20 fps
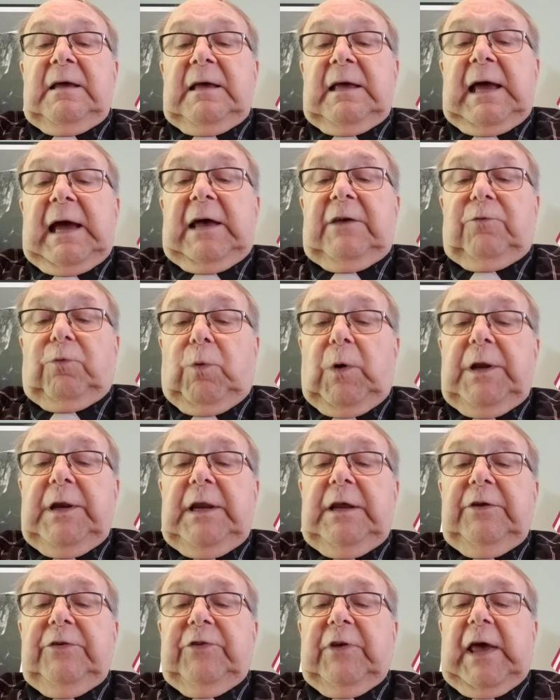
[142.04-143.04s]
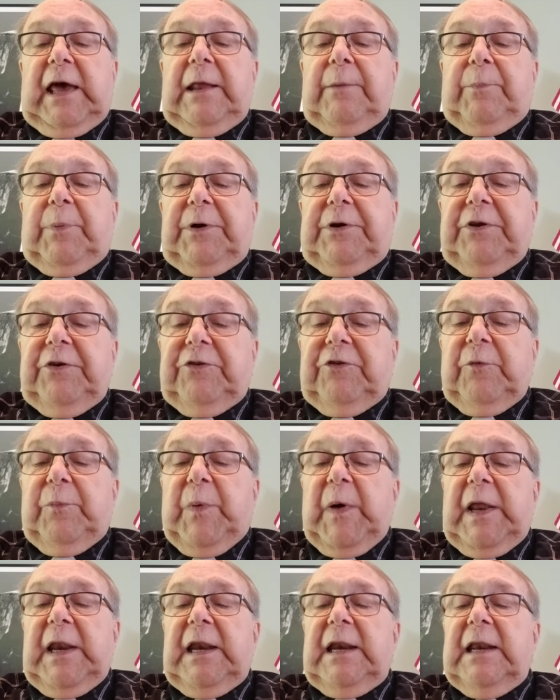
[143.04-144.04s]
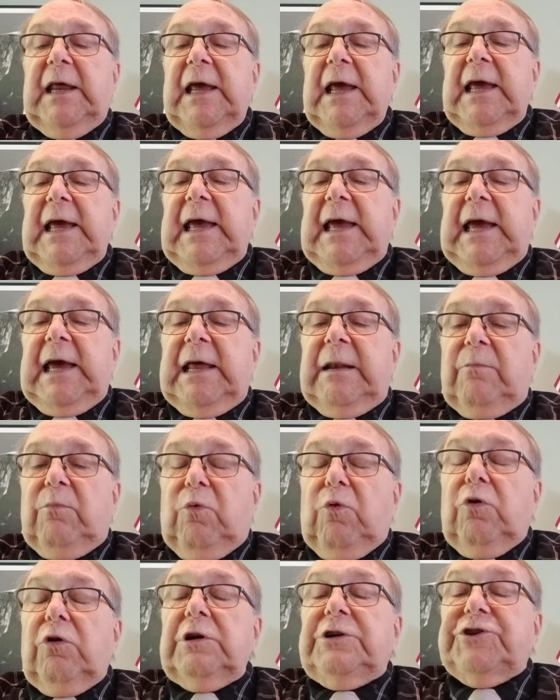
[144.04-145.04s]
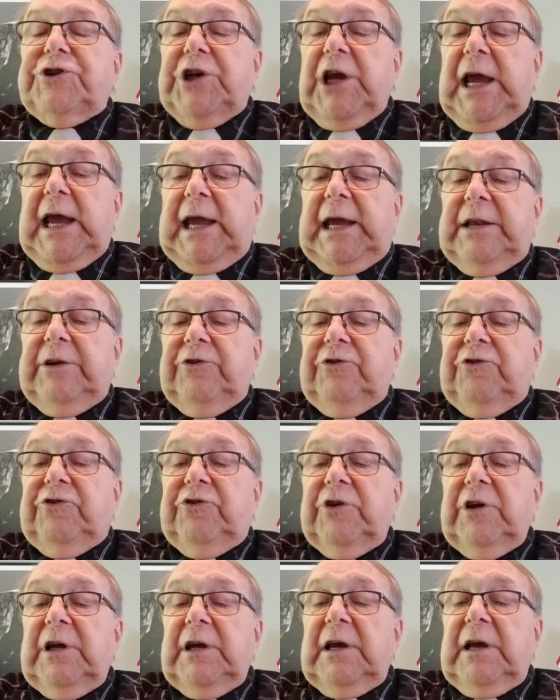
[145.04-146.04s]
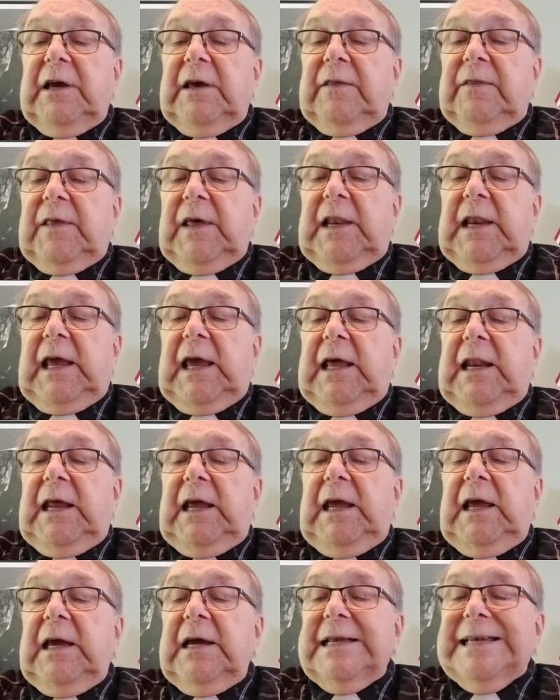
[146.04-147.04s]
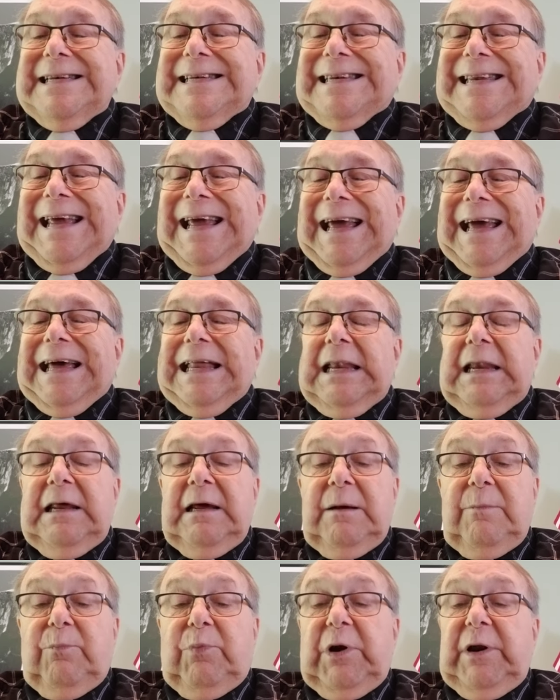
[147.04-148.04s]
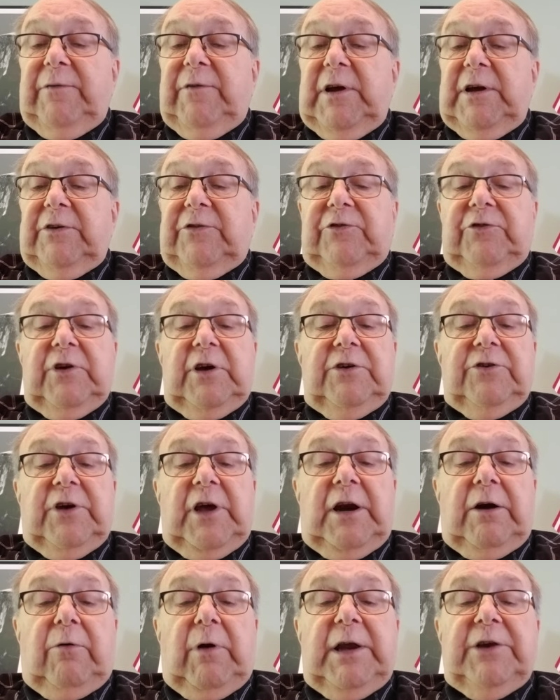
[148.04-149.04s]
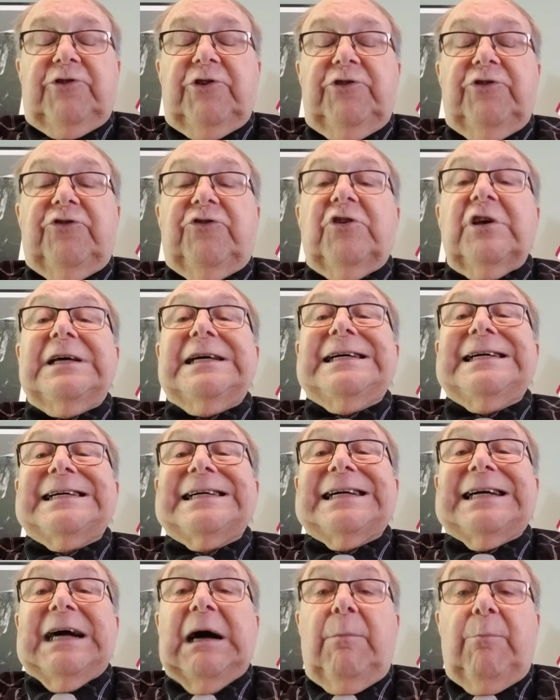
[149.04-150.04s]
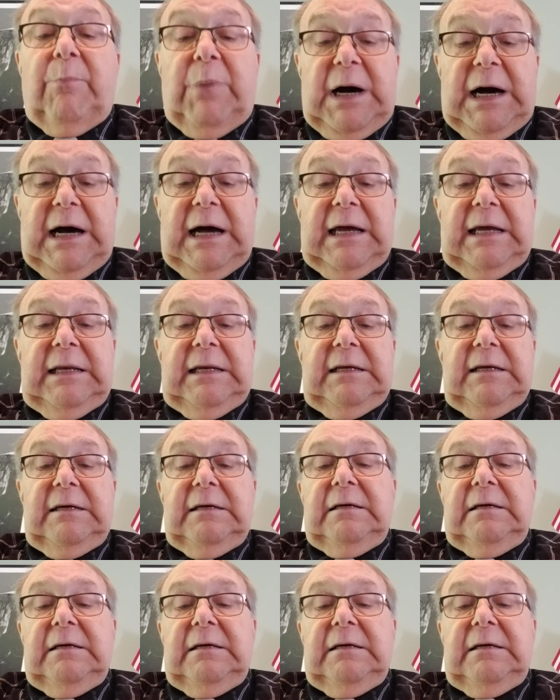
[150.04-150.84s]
has witnessed and participated in more change than any 10 previous generations combined.